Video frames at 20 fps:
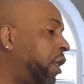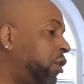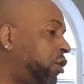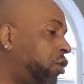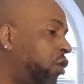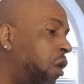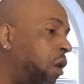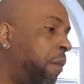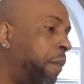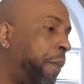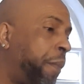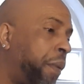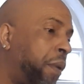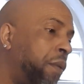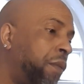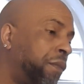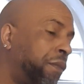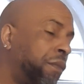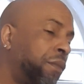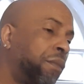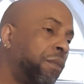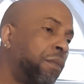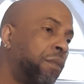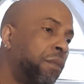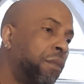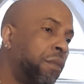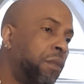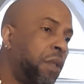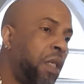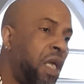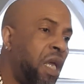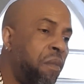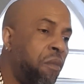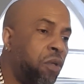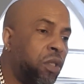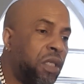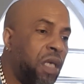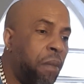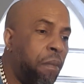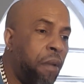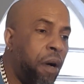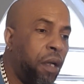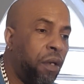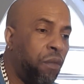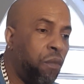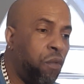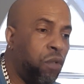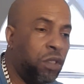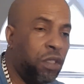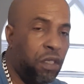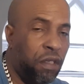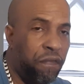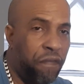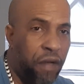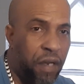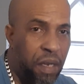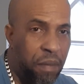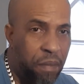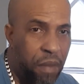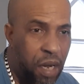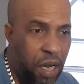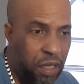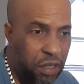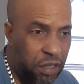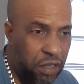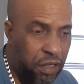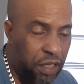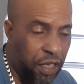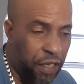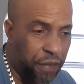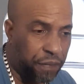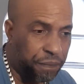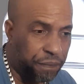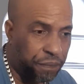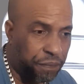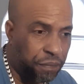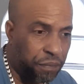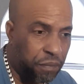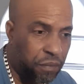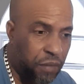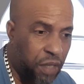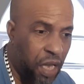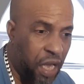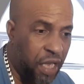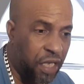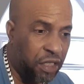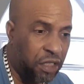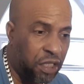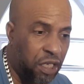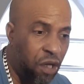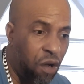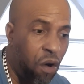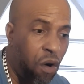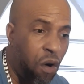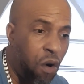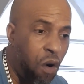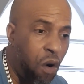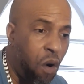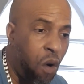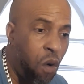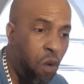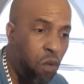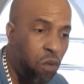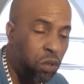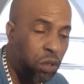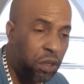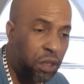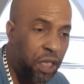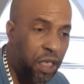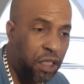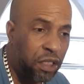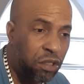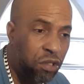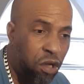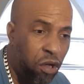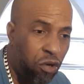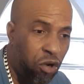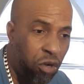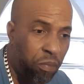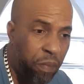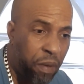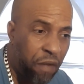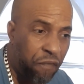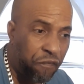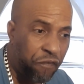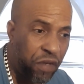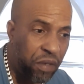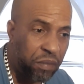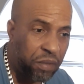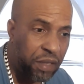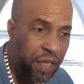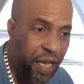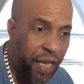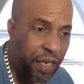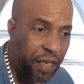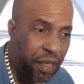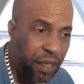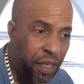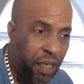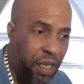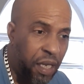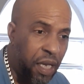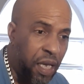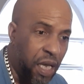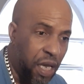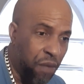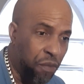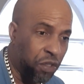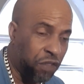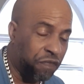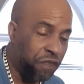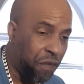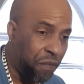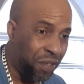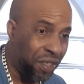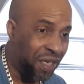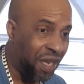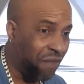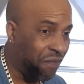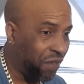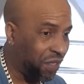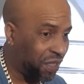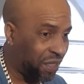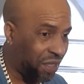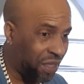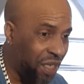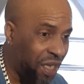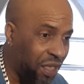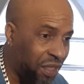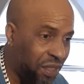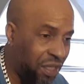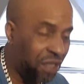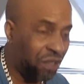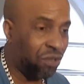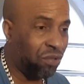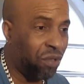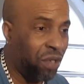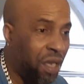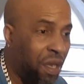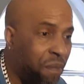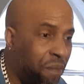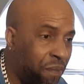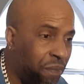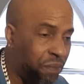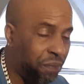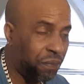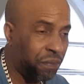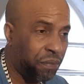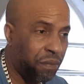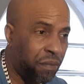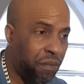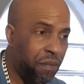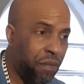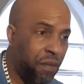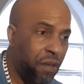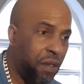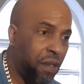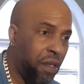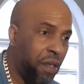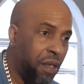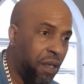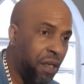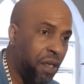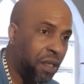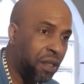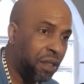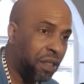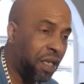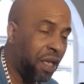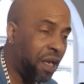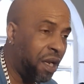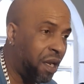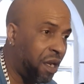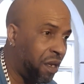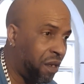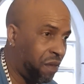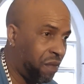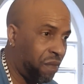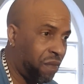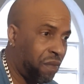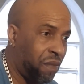Trump, he was a man who wasn't for the mask thing. And you see how things turn out on film side, it was very devastating to him. Till